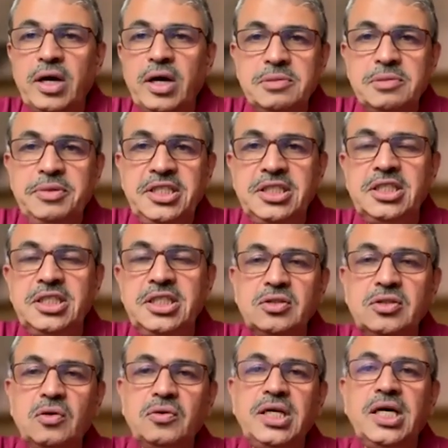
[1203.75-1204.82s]
species
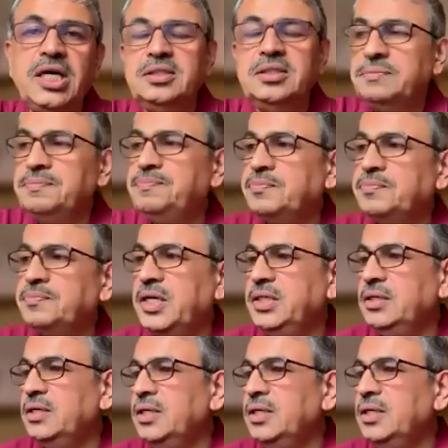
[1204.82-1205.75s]
or the other, right?